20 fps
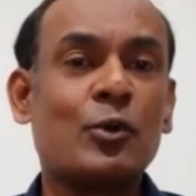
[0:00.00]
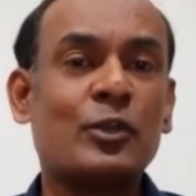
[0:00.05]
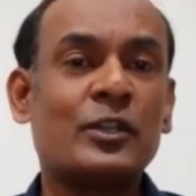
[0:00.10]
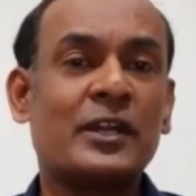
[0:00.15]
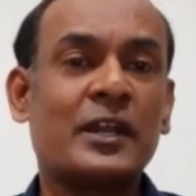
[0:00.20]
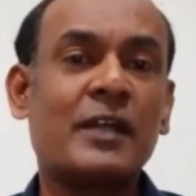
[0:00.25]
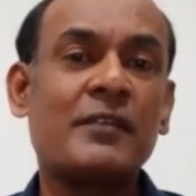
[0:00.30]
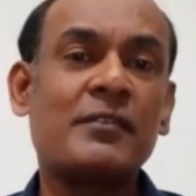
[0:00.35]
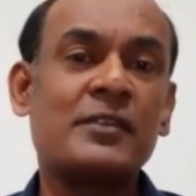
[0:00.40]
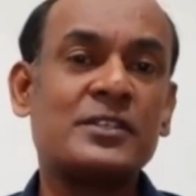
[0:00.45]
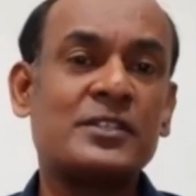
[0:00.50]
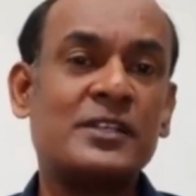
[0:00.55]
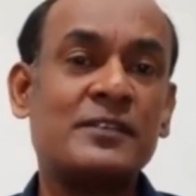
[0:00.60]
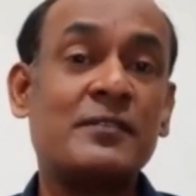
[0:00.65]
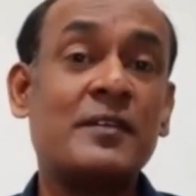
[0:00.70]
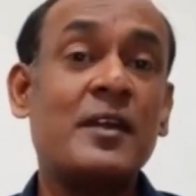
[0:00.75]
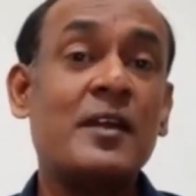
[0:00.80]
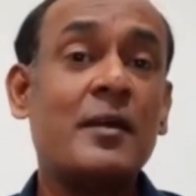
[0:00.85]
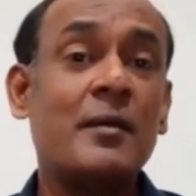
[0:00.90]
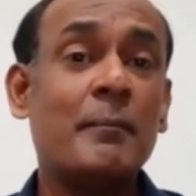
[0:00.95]
that I've
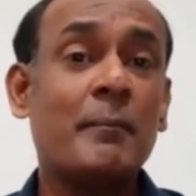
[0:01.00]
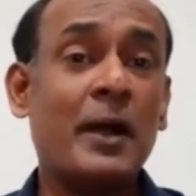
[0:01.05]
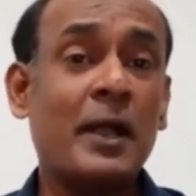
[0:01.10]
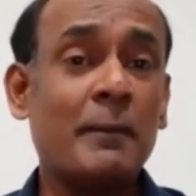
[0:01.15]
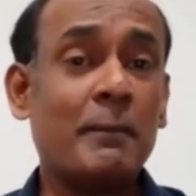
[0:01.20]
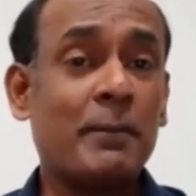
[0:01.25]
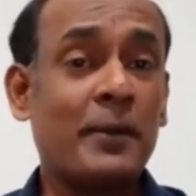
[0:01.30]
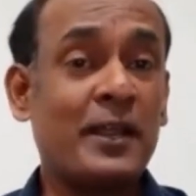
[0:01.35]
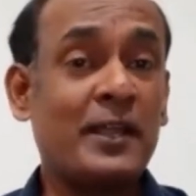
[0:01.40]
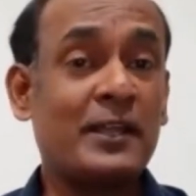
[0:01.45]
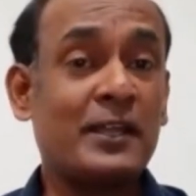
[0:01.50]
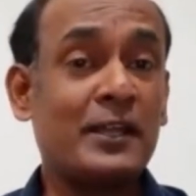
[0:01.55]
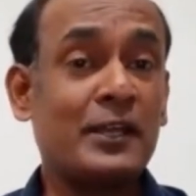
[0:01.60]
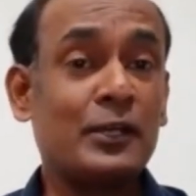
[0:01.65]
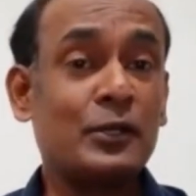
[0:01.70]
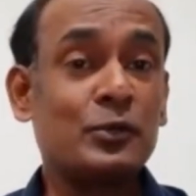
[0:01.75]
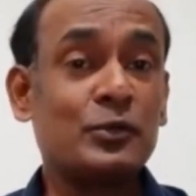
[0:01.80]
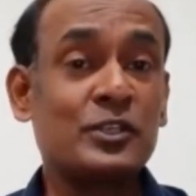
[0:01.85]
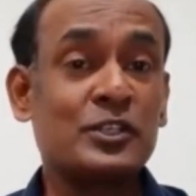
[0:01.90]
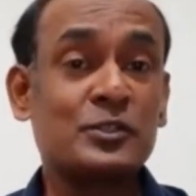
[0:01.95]
achieved by breaking
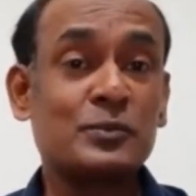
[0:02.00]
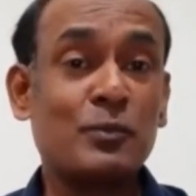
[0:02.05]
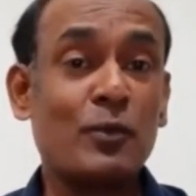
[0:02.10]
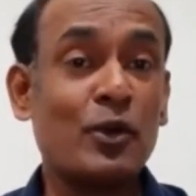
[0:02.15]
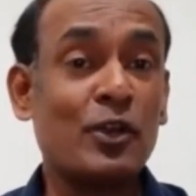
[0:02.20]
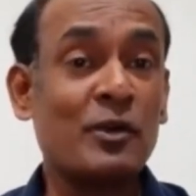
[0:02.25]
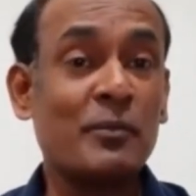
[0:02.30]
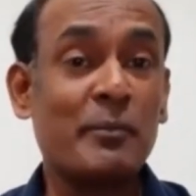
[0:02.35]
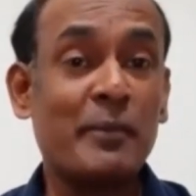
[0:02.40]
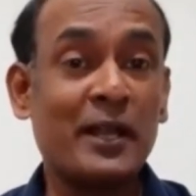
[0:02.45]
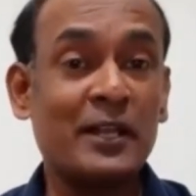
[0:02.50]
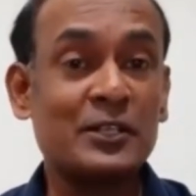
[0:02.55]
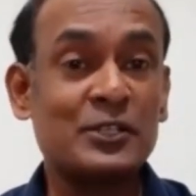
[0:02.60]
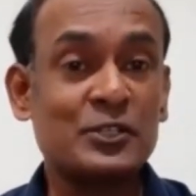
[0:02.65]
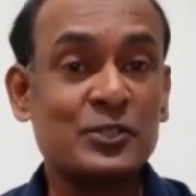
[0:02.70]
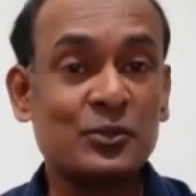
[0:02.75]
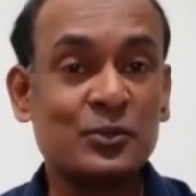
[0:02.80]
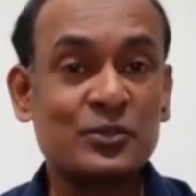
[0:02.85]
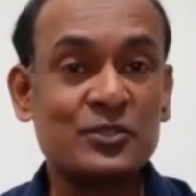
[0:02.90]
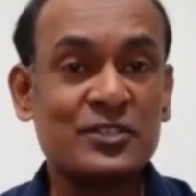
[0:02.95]
into the smaller
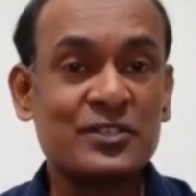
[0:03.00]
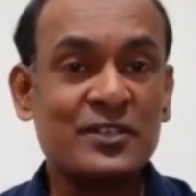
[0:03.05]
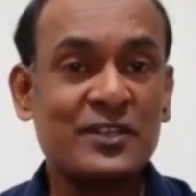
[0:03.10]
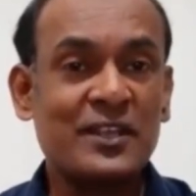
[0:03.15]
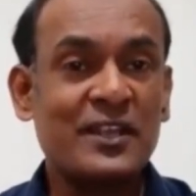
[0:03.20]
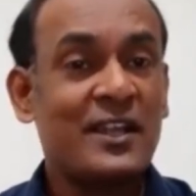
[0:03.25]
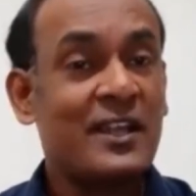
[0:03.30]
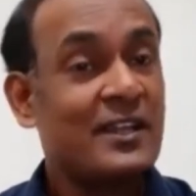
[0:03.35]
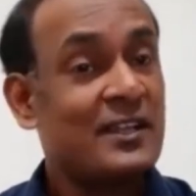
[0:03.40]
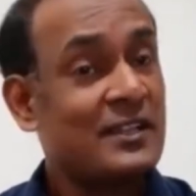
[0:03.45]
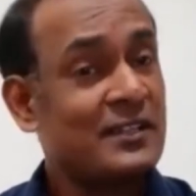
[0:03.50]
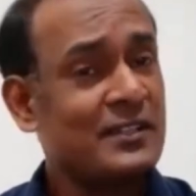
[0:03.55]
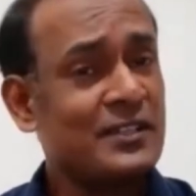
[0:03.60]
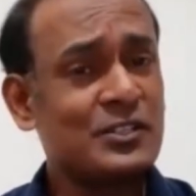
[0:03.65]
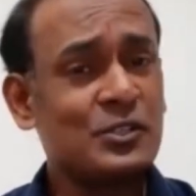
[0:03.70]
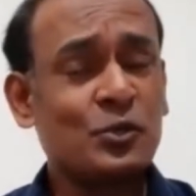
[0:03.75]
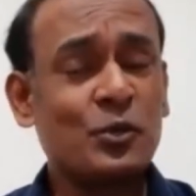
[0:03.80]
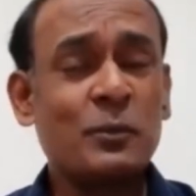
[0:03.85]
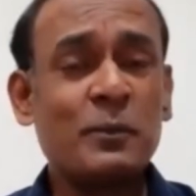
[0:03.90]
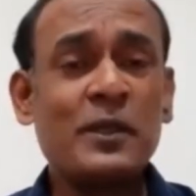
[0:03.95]
milestones.
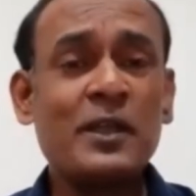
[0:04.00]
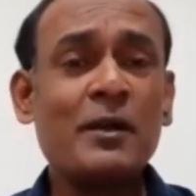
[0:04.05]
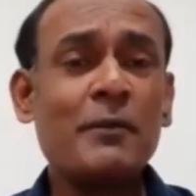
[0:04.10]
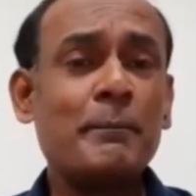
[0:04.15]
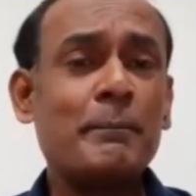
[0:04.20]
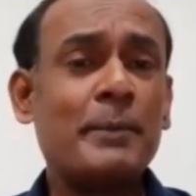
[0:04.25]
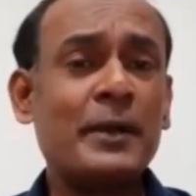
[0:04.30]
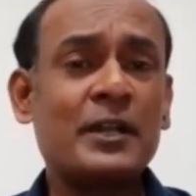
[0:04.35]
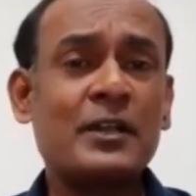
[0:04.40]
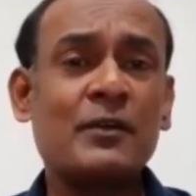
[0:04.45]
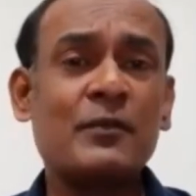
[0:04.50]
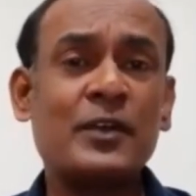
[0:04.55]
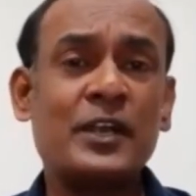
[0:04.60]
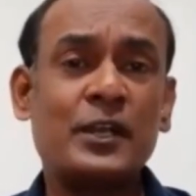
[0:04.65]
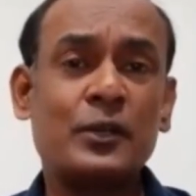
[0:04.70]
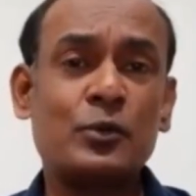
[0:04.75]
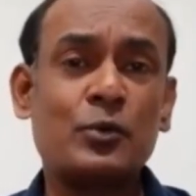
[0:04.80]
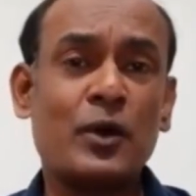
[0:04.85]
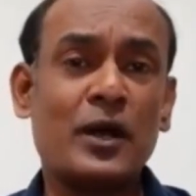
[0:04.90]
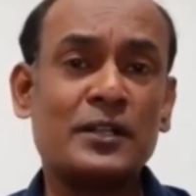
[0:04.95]
This could be a better
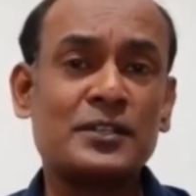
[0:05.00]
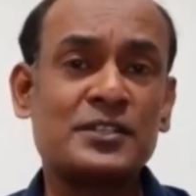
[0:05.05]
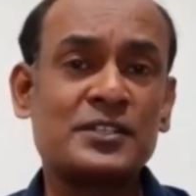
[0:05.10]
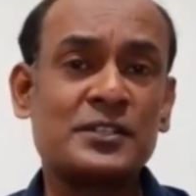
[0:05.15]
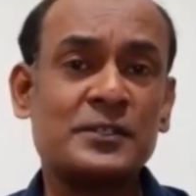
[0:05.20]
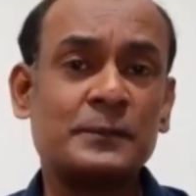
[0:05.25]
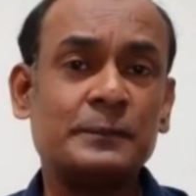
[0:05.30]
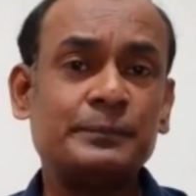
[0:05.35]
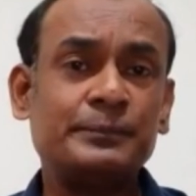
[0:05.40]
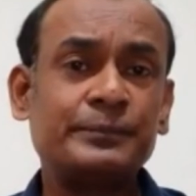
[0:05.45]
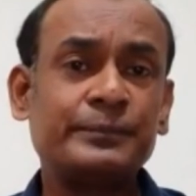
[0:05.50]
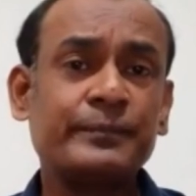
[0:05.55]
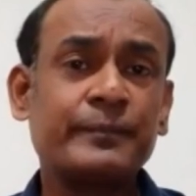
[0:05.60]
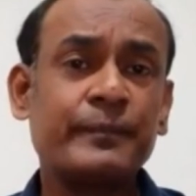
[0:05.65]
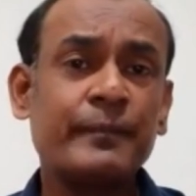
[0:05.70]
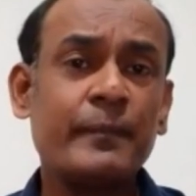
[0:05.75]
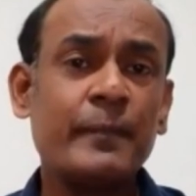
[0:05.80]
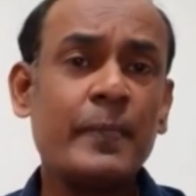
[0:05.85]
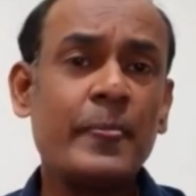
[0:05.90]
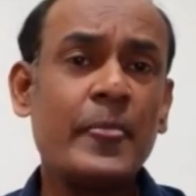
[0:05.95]
way to answer.
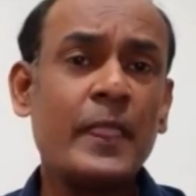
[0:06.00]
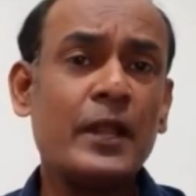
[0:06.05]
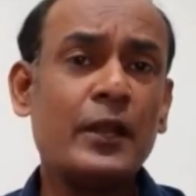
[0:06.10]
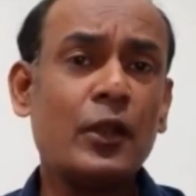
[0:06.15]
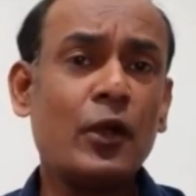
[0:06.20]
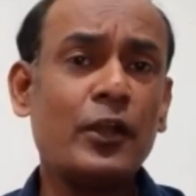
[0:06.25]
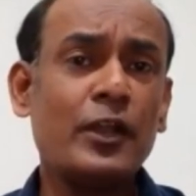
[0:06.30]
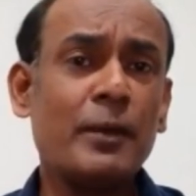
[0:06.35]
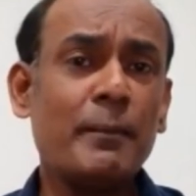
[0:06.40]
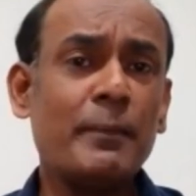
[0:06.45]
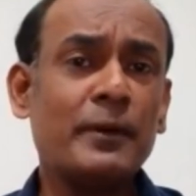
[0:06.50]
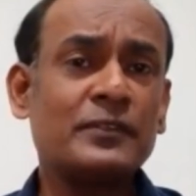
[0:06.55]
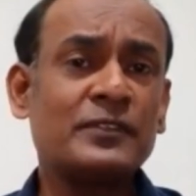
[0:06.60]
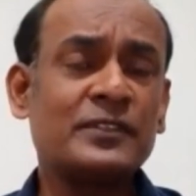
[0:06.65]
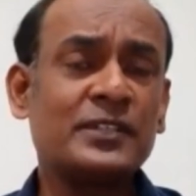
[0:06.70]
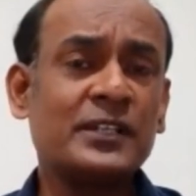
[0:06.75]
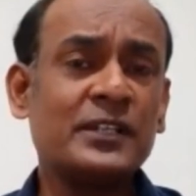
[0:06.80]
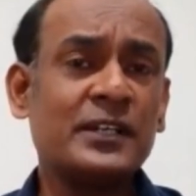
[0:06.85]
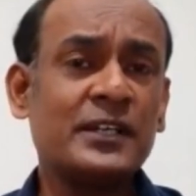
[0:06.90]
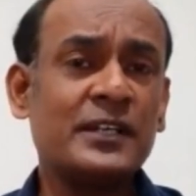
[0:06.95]
Now, number
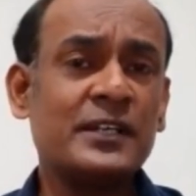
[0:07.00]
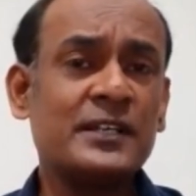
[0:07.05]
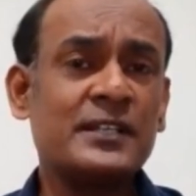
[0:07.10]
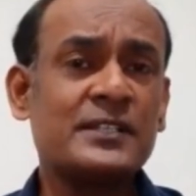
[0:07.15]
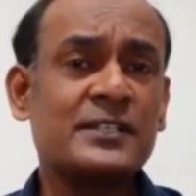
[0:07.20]
third is